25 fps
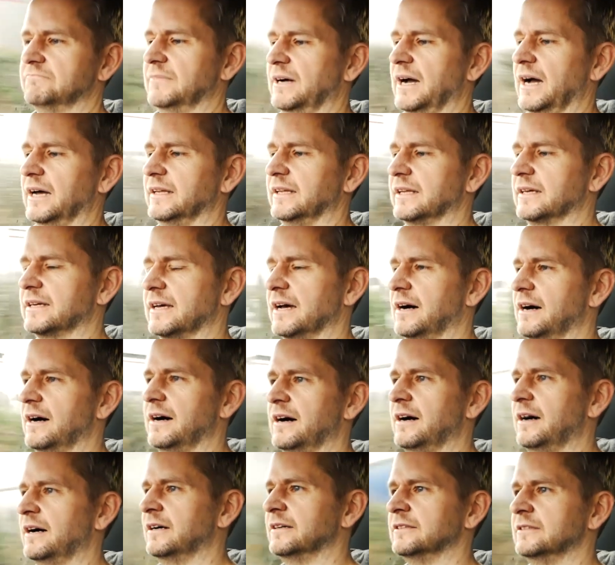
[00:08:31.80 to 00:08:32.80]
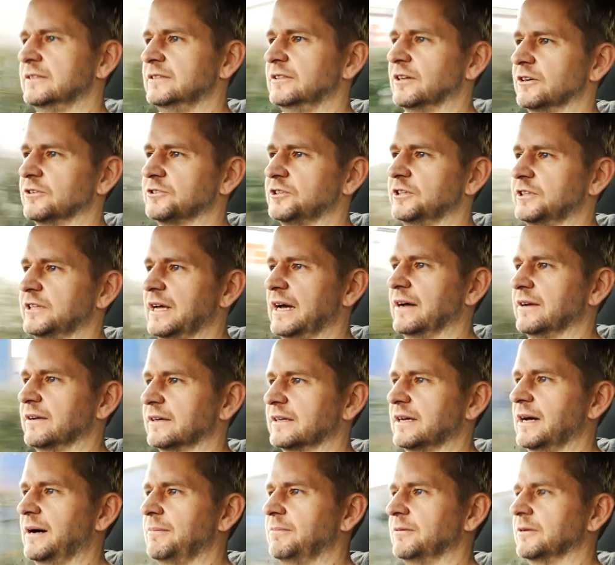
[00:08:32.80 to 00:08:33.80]
and the car notches down a
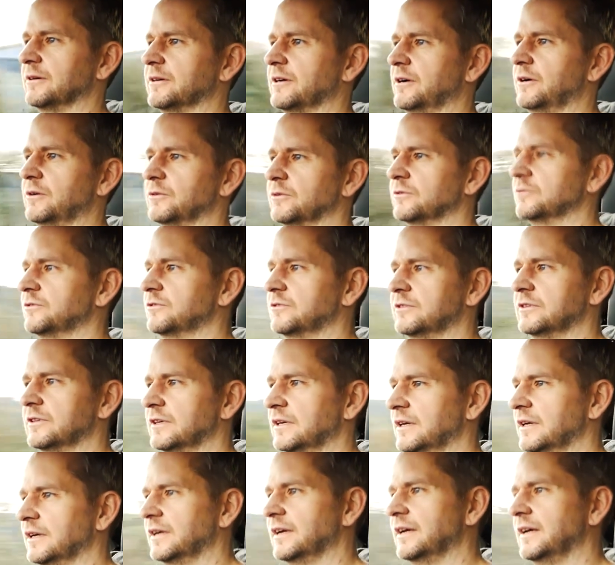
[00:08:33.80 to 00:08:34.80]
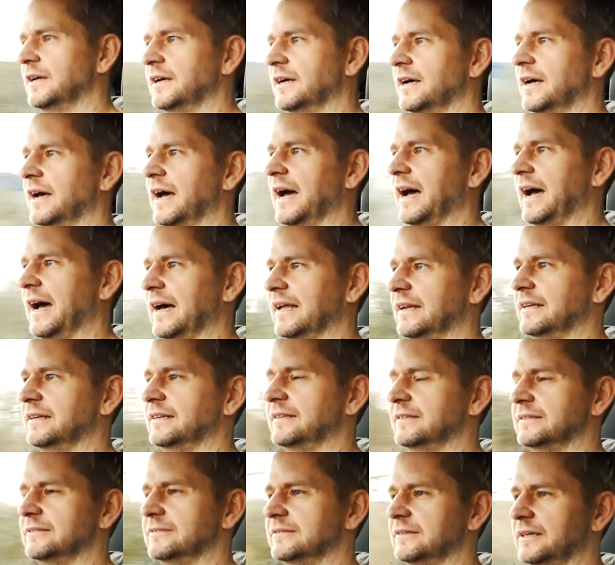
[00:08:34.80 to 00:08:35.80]
couple of cogs,
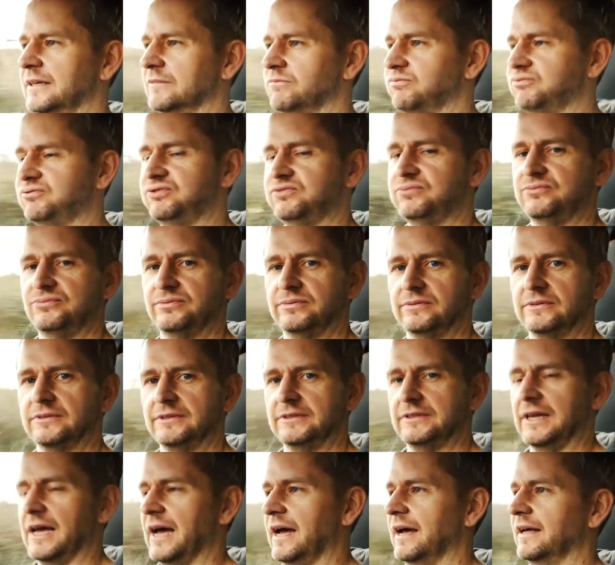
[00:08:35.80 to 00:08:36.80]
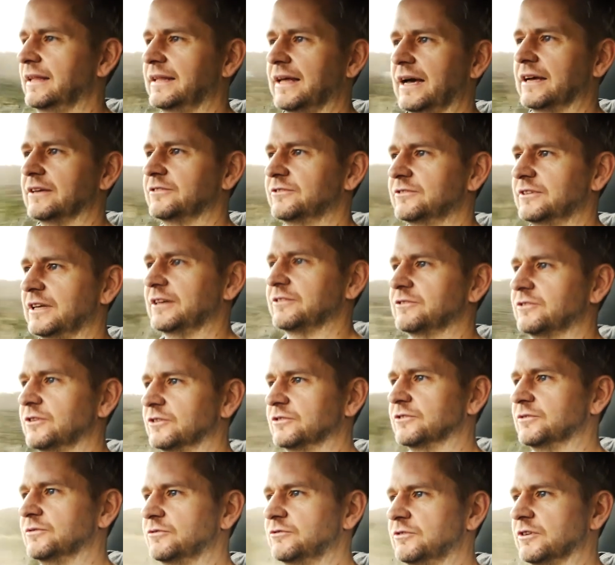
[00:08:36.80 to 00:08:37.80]
and yeah, that's got
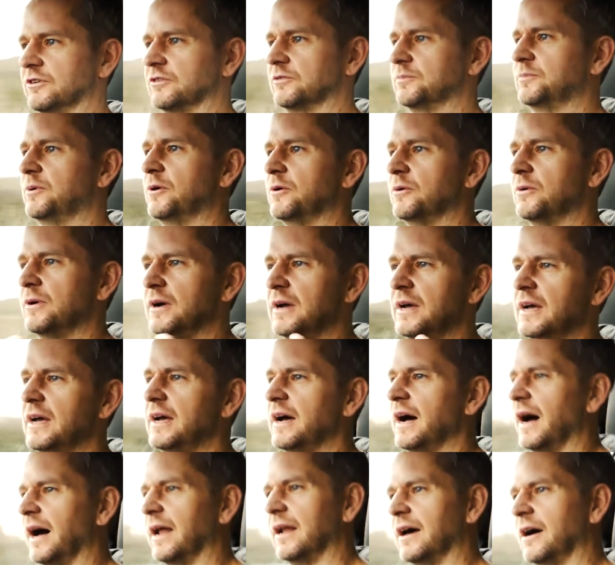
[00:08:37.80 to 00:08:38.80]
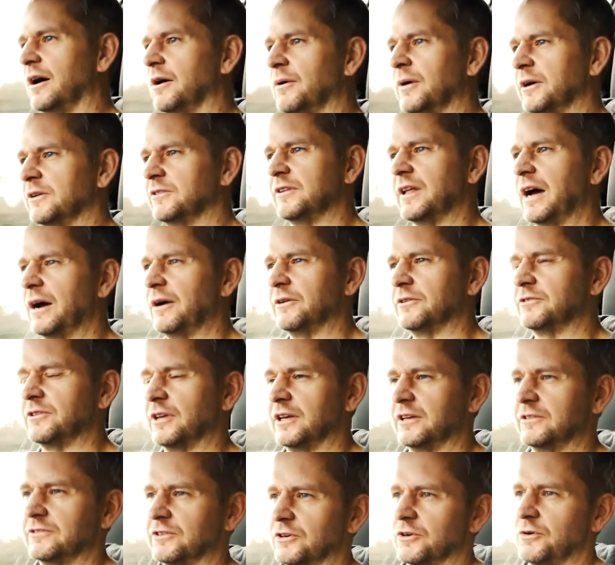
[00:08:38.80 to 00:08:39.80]
some serious pull. And I always know it's
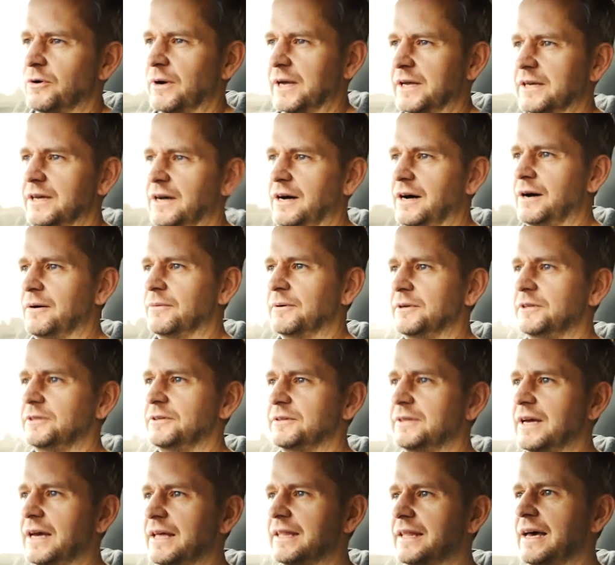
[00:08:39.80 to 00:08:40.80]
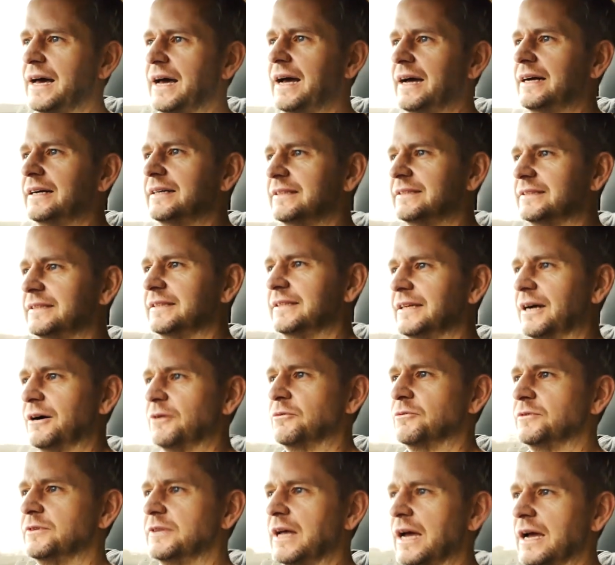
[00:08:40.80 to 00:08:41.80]
a quick car when you get the
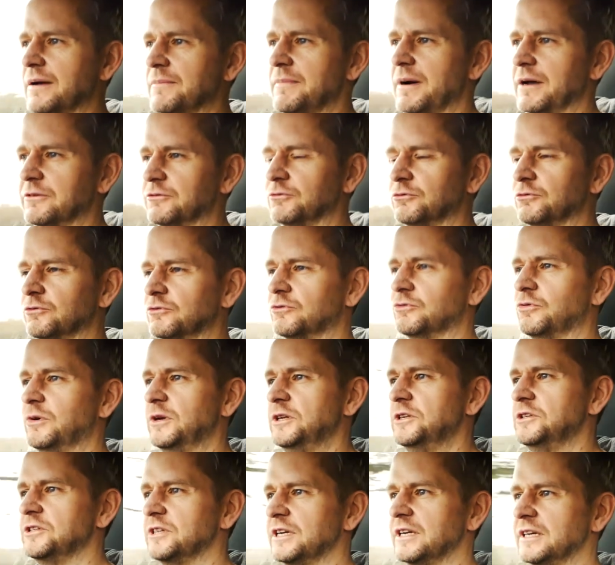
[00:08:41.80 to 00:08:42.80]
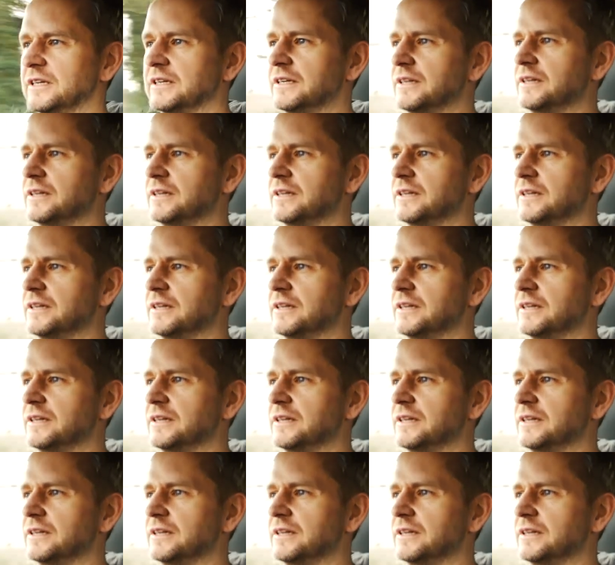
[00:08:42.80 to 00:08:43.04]
old neck muscles twinging